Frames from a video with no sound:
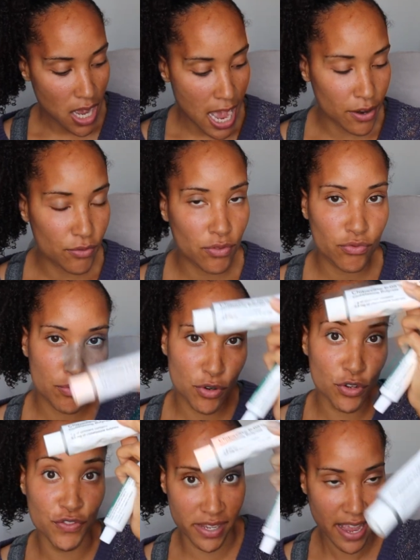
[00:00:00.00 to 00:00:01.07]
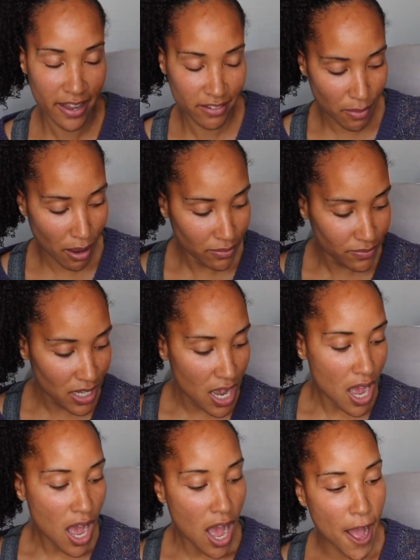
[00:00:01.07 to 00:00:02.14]
and removes the eczema,
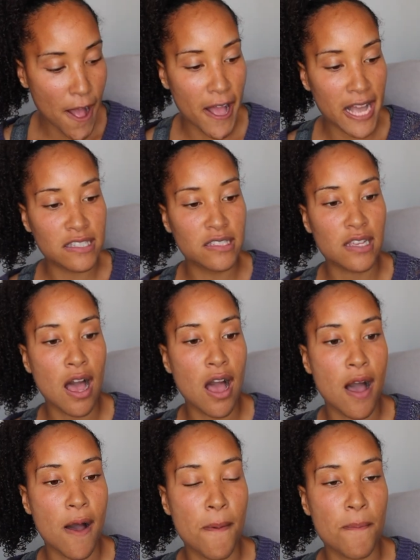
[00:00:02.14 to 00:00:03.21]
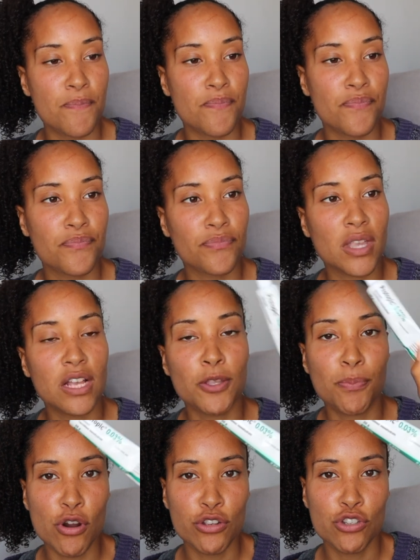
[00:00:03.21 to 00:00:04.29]
and the
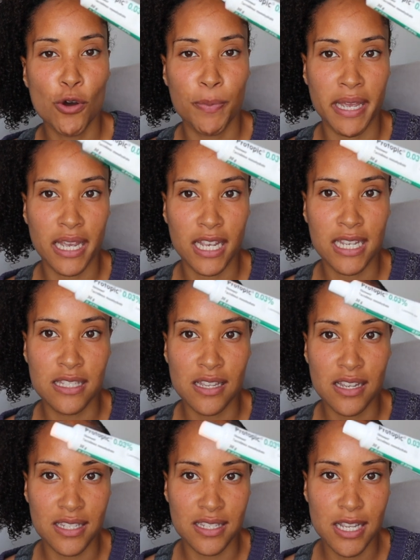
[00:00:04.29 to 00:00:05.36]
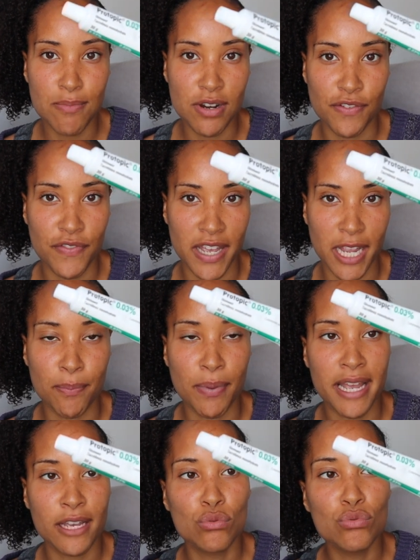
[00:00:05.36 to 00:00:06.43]
Protopic, it does a similar thing,
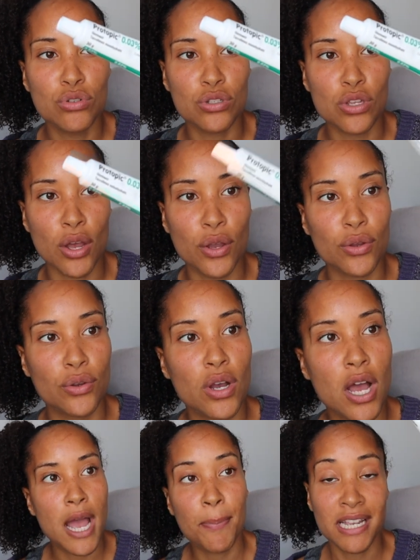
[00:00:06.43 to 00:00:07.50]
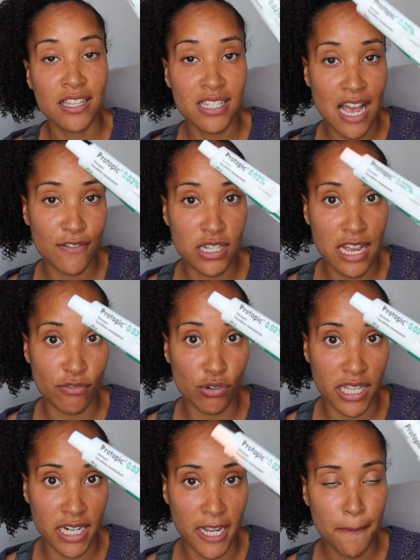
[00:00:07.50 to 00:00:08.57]
but it doesn't have
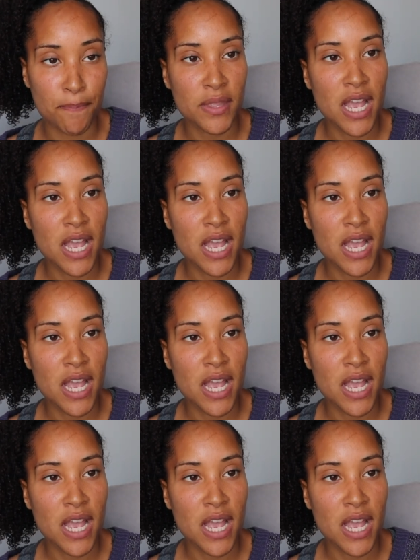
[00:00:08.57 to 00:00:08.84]
steroid in it,